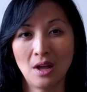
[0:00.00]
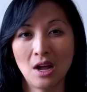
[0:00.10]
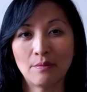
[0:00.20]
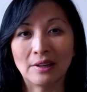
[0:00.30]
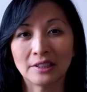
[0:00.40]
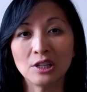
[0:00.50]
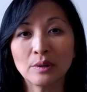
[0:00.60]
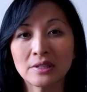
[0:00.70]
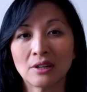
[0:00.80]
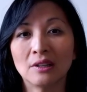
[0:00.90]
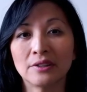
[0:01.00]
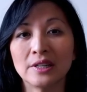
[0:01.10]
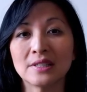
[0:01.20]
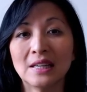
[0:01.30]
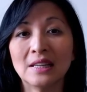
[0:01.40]
While the U S dollar
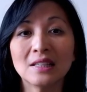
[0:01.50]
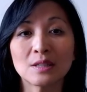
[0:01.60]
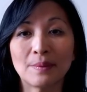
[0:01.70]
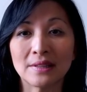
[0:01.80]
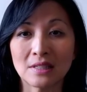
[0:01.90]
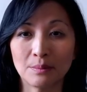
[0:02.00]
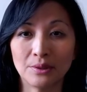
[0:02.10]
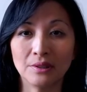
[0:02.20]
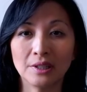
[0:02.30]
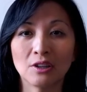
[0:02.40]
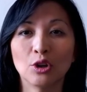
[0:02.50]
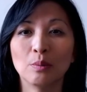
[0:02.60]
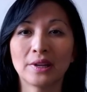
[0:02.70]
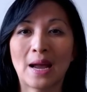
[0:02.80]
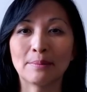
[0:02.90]
is indispensable in global
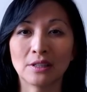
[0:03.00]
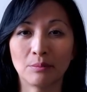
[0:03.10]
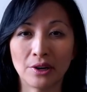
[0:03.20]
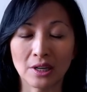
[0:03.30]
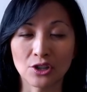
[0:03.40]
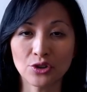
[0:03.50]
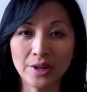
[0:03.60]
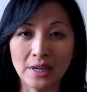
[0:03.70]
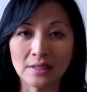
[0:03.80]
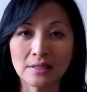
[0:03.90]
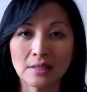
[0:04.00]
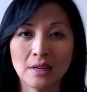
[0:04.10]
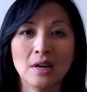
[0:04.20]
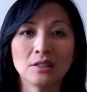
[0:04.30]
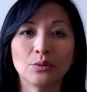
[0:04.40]
capital market trades,
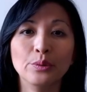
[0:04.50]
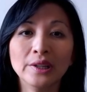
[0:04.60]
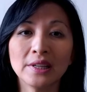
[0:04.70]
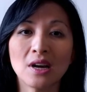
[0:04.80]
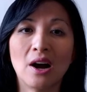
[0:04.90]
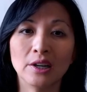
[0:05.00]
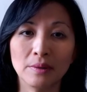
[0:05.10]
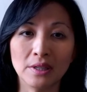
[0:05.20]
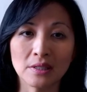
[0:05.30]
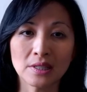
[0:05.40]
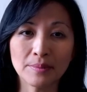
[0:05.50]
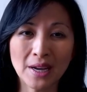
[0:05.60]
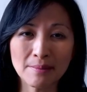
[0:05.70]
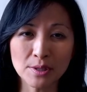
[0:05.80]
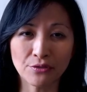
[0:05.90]
the real economy
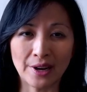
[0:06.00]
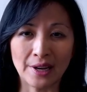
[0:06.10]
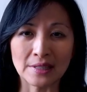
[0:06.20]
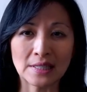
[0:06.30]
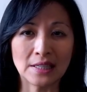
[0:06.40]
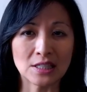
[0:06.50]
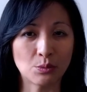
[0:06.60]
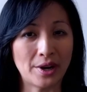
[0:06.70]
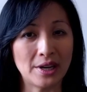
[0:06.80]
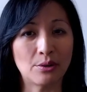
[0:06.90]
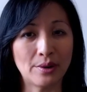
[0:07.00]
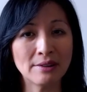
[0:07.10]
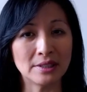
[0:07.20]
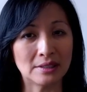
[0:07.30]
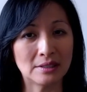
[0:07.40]
sometimes finds its way
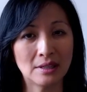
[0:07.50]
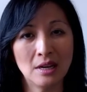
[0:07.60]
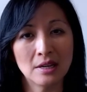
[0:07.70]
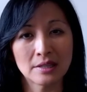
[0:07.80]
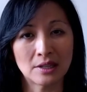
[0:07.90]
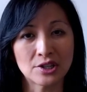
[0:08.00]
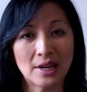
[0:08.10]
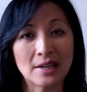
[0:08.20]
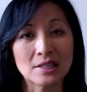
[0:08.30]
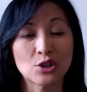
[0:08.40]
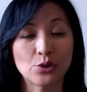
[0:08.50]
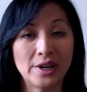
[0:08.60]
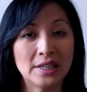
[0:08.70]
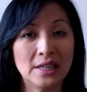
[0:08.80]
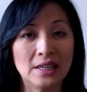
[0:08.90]
around it, such as
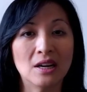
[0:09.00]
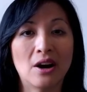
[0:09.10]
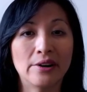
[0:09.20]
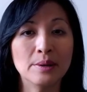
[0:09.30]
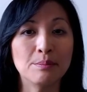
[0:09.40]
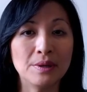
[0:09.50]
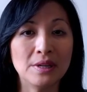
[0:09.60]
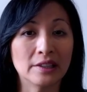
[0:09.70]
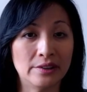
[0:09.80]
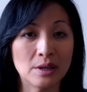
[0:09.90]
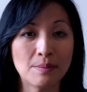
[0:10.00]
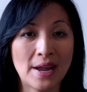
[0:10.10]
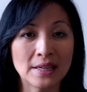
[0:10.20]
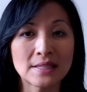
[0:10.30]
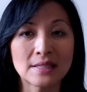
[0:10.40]
creating R M B clearing
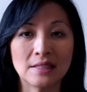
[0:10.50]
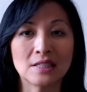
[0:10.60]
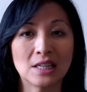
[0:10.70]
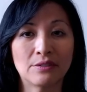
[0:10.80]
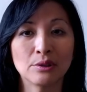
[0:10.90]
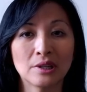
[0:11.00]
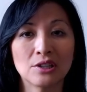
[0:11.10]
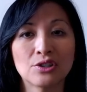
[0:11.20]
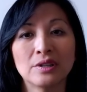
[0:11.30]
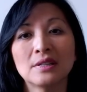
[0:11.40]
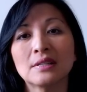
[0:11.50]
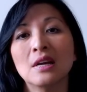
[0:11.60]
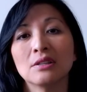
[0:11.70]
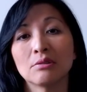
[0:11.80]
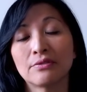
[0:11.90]
banks in several countries
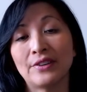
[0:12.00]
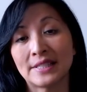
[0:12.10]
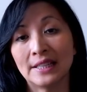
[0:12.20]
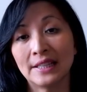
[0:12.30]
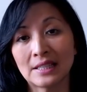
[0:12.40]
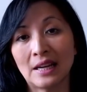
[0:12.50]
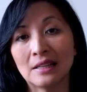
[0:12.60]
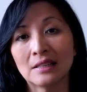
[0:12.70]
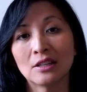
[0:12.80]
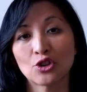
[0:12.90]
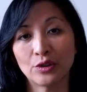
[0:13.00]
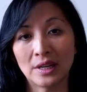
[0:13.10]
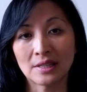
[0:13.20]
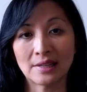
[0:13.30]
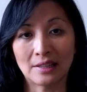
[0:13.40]
to facilitate trade
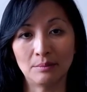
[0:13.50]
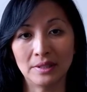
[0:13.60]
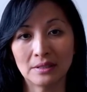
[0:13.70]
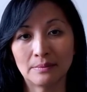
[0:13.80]
settlement.